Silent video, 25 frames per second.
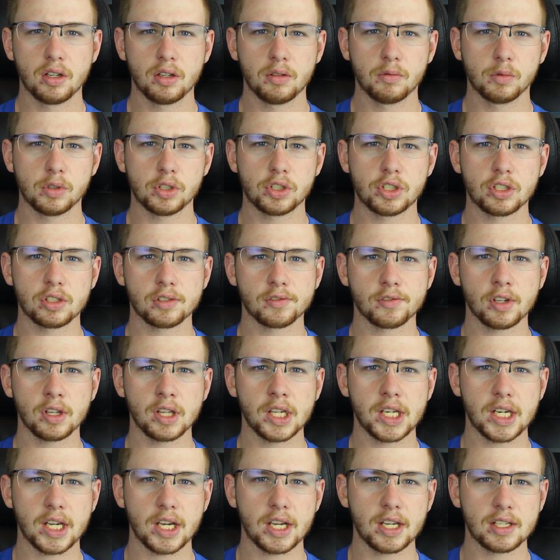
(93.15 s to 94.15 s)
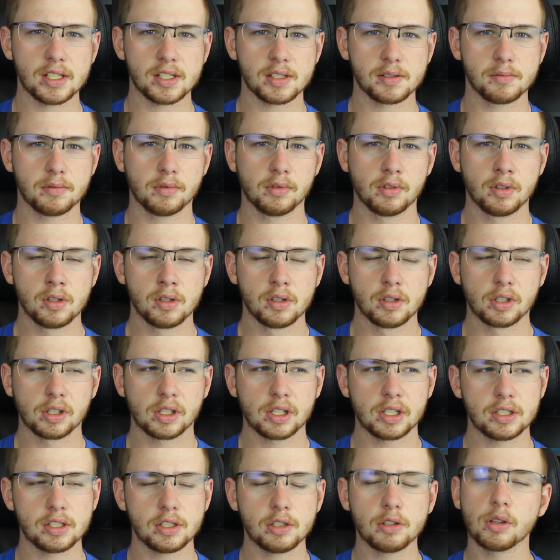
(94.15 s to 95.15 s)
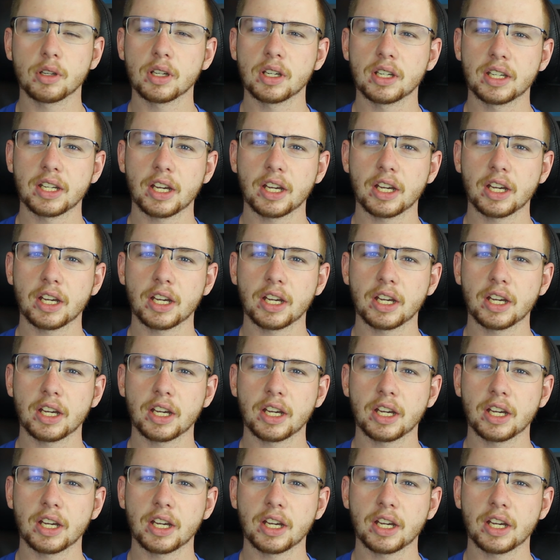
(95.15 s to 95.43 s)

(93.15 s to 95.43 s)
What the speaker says: which is really nice because you can